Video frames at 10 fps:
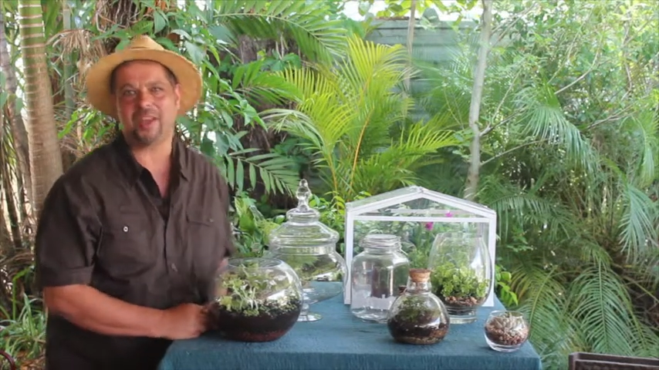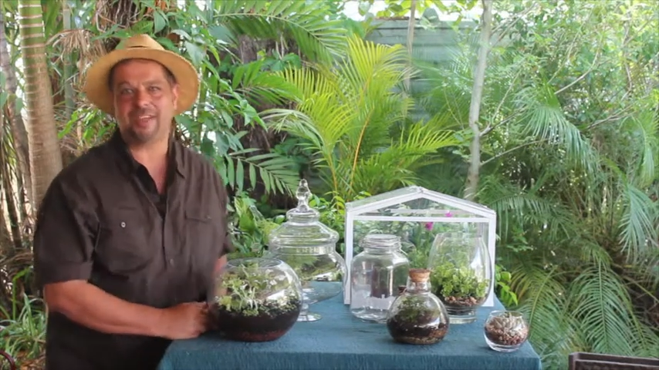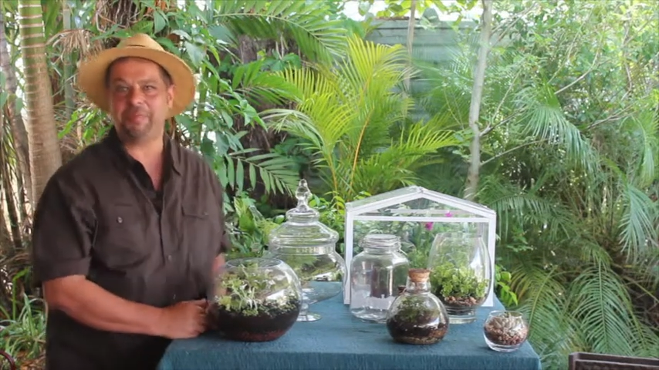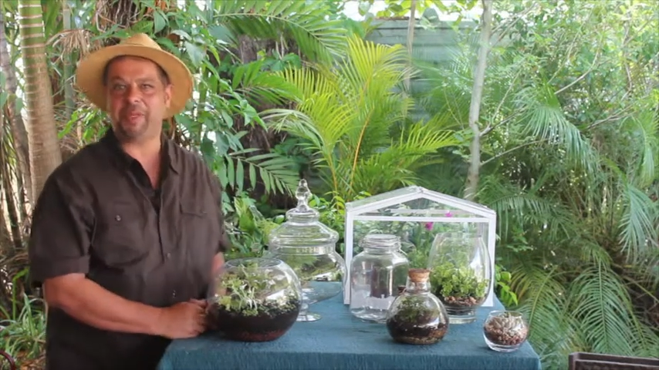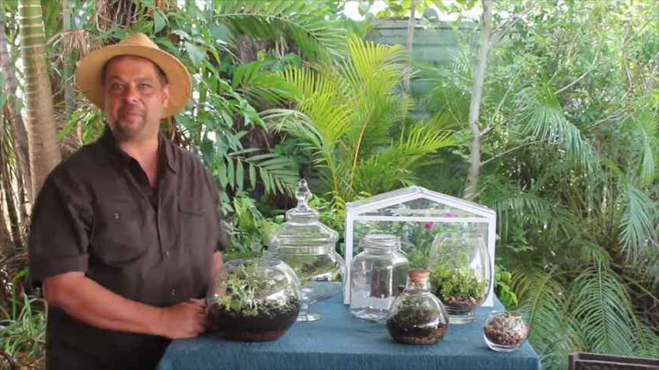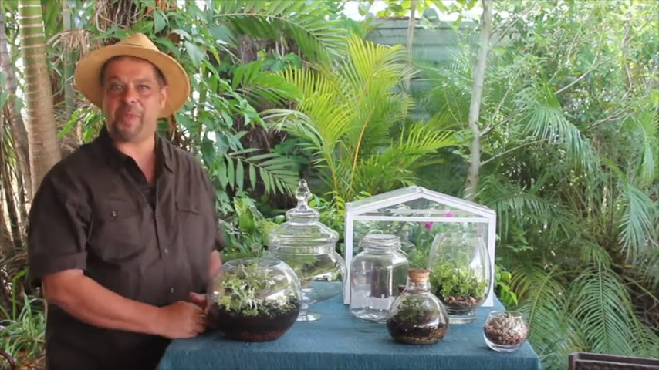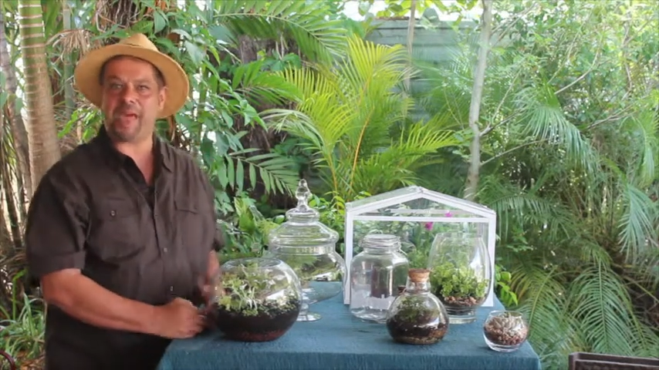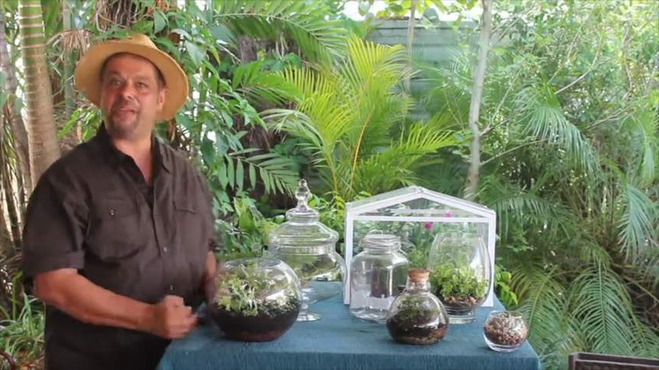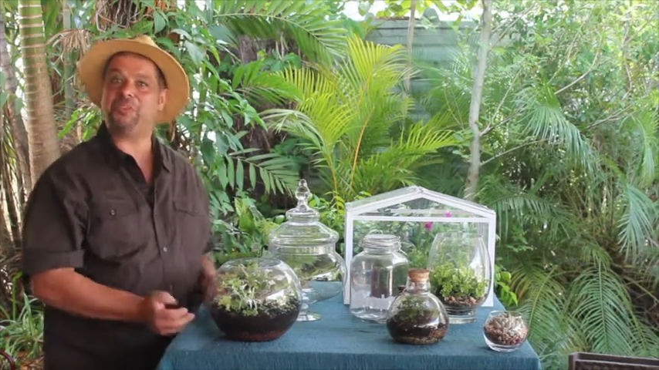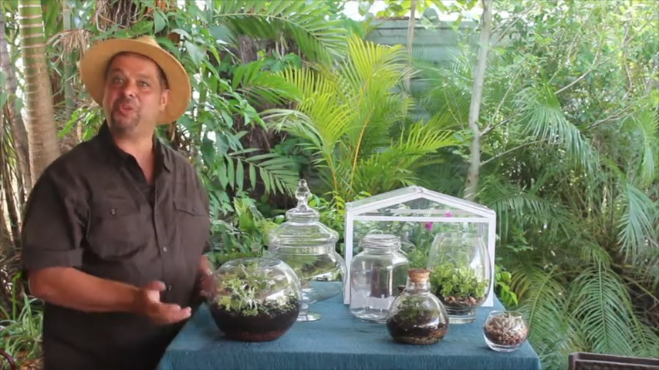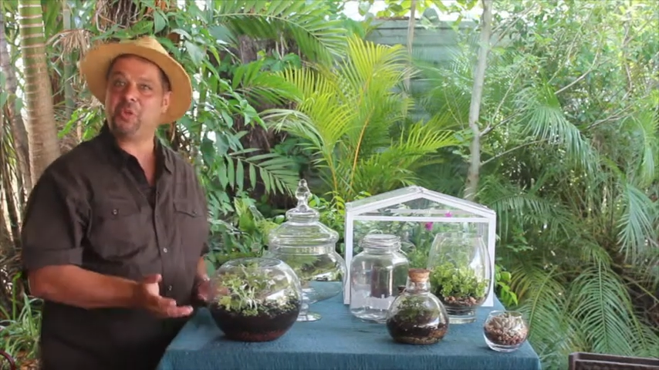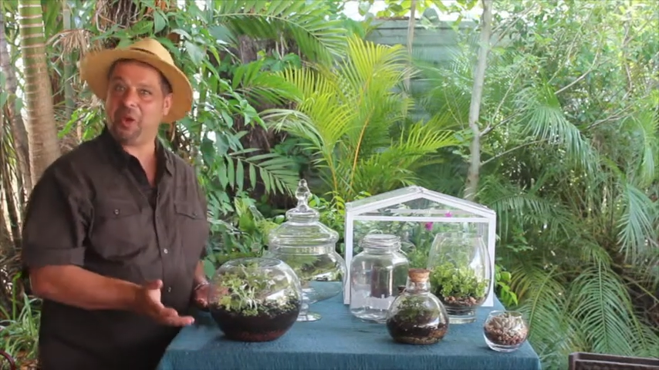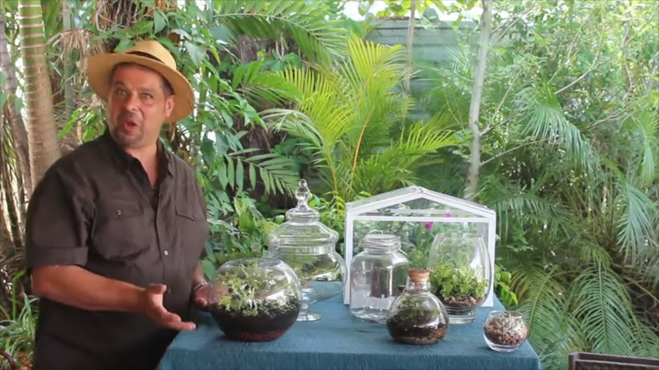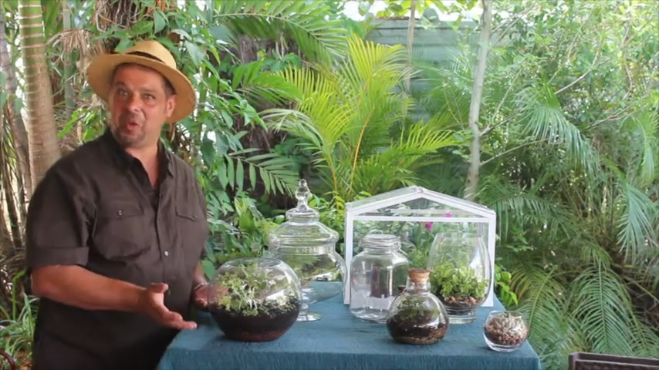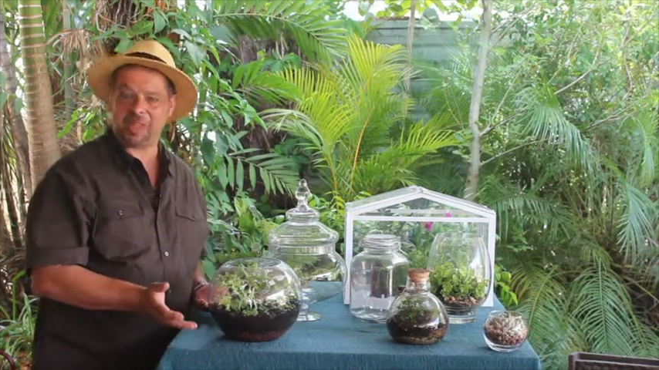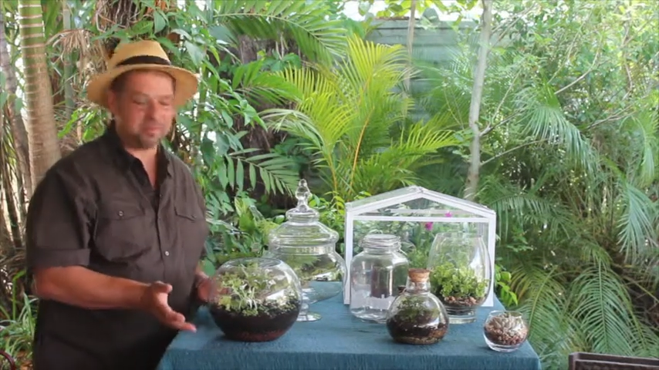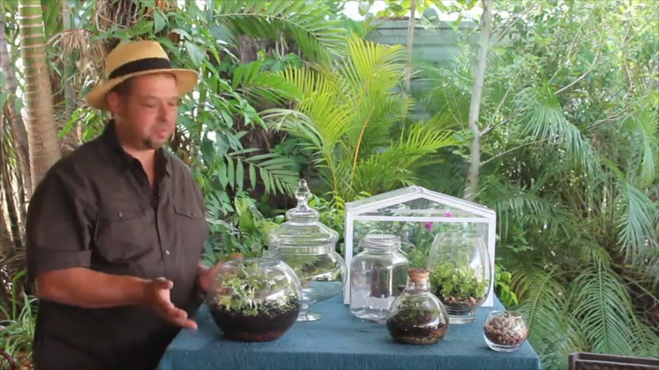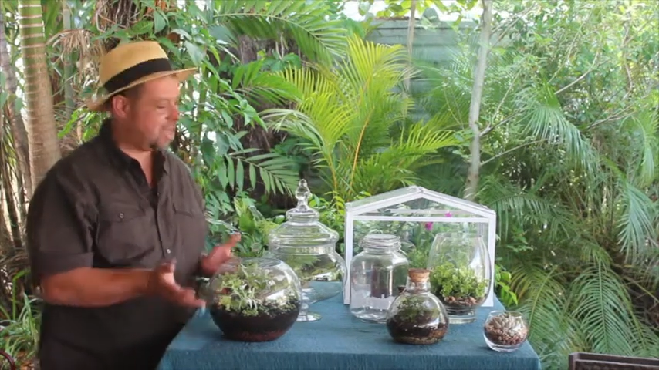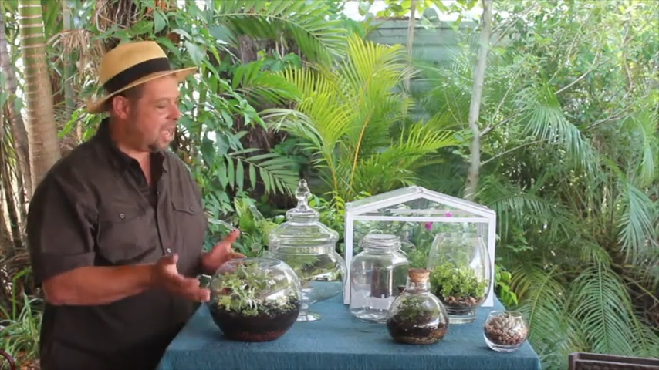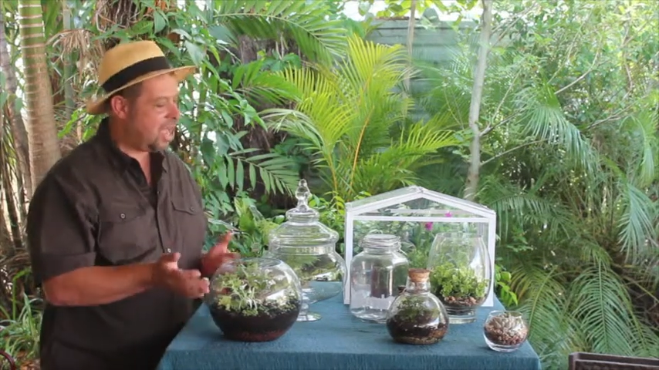a little bit about terrariums.